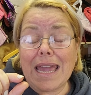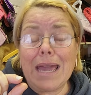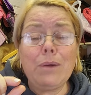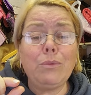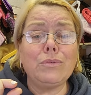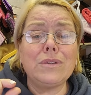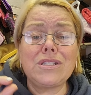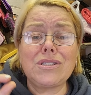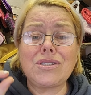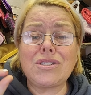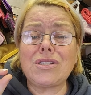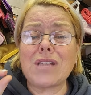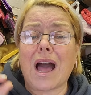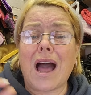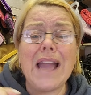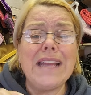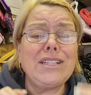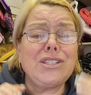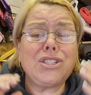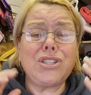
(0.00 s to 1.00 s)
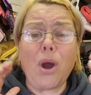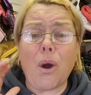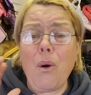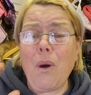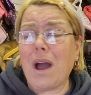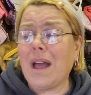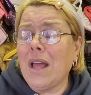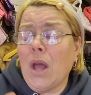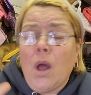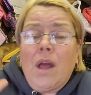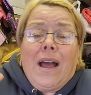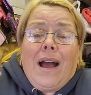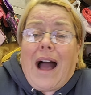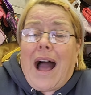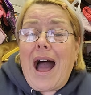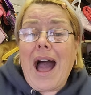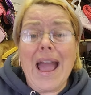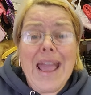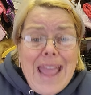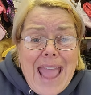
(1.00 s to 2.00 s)
It was, I
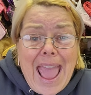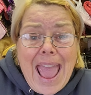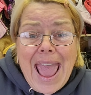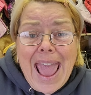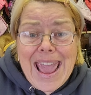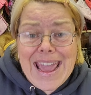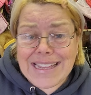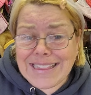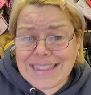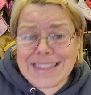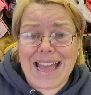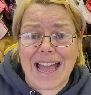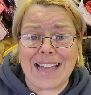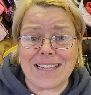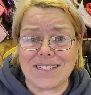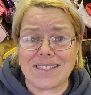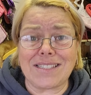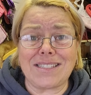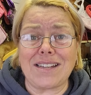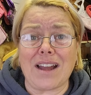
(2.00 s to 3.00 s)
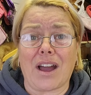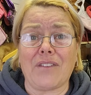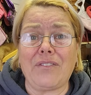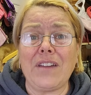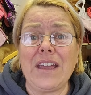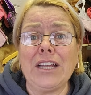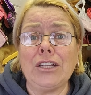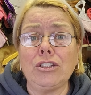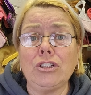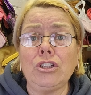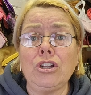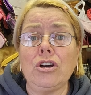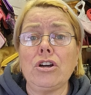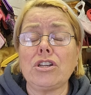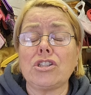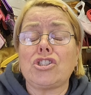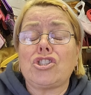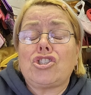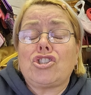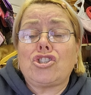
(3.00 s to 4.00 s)
hate that stuff. It
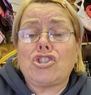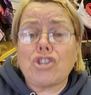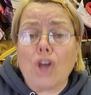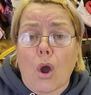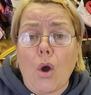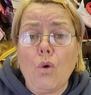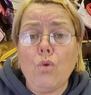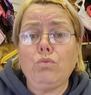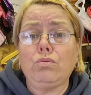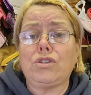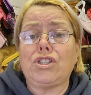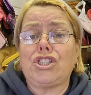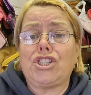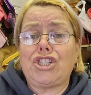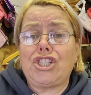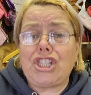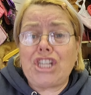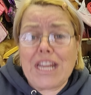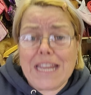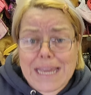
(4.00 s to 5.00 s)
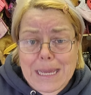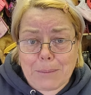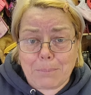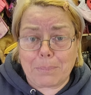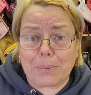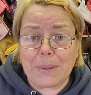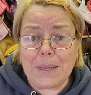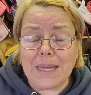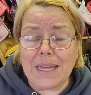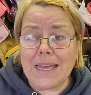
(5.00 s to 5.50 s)
looks so cheap.